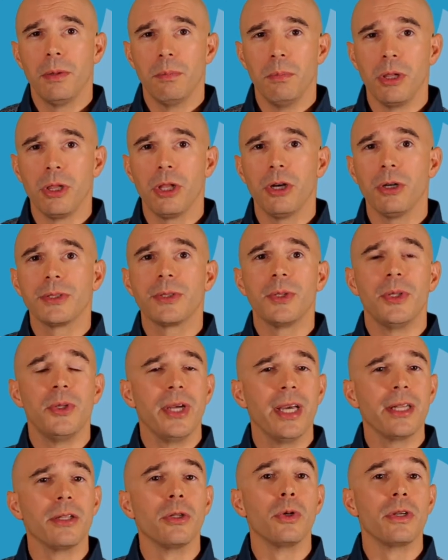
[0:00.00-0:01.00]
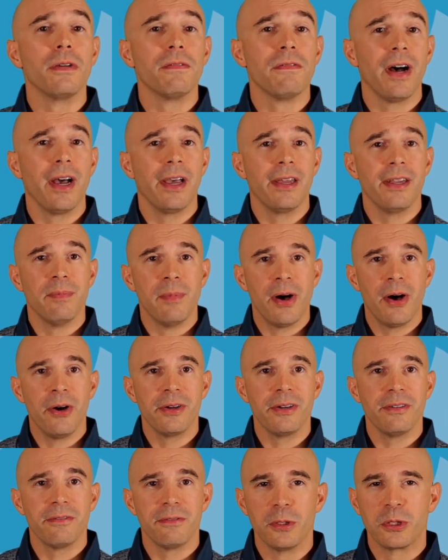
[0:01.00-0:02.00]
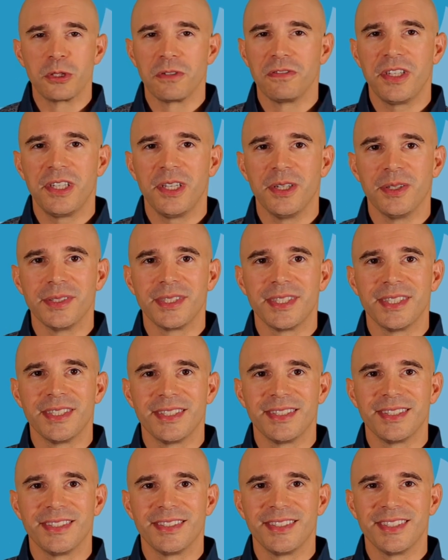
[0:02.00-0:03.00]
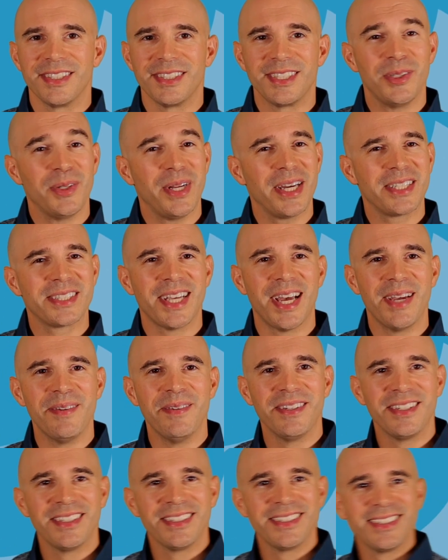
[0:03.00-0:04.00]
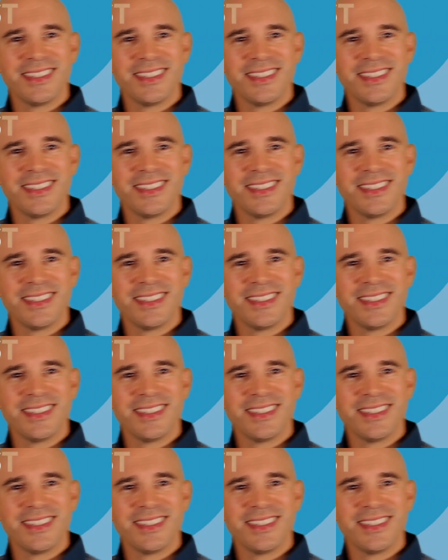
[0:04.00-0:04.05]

below so you get notified about future videos. See you next time.